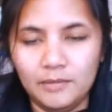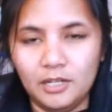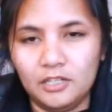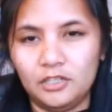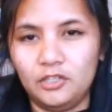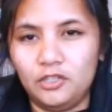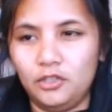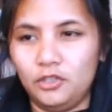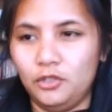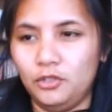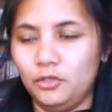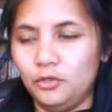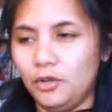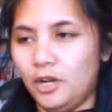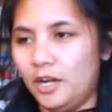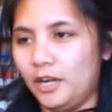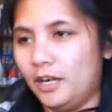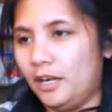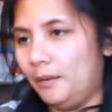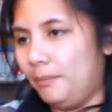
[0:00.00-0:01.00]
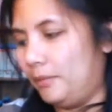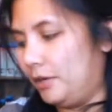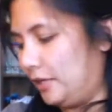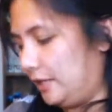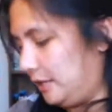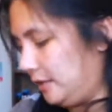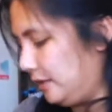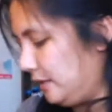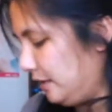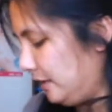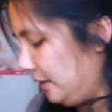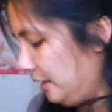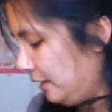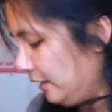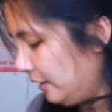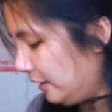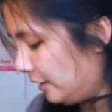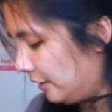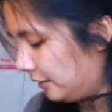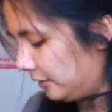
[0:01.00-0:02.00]
I'm not too hung up on it
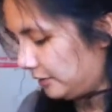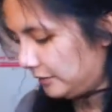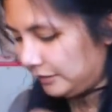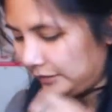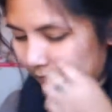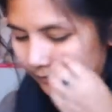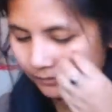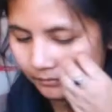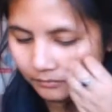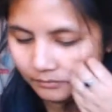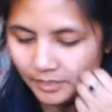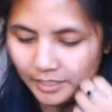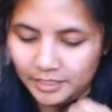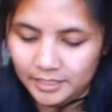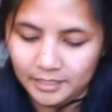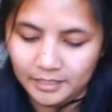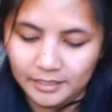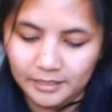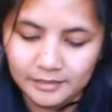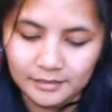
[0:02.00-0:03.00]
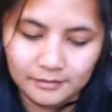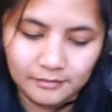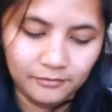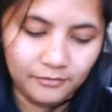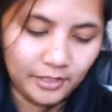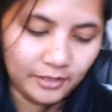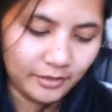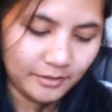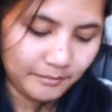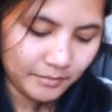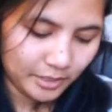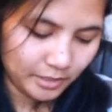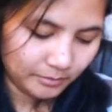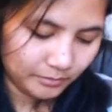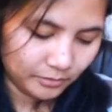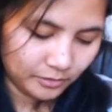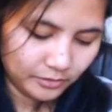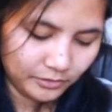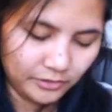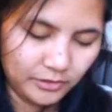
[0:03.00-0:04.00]
writing and it's very
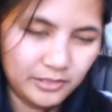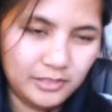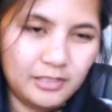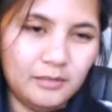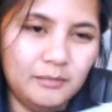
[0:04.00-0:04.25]
minimal and